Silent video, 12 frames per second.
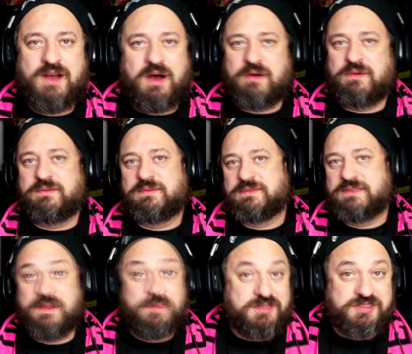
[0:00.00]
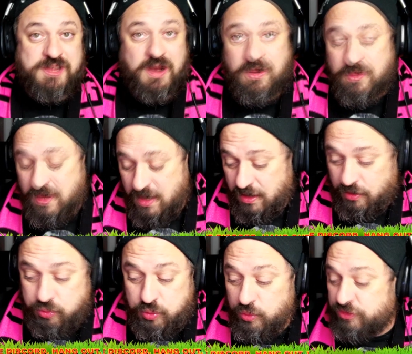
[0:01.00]
No, there was no
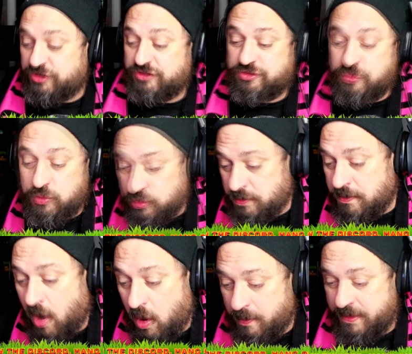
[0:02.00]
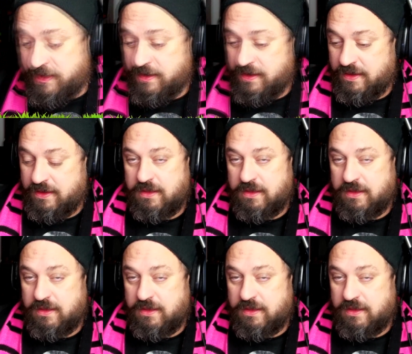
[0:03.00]
Cruz Azul moment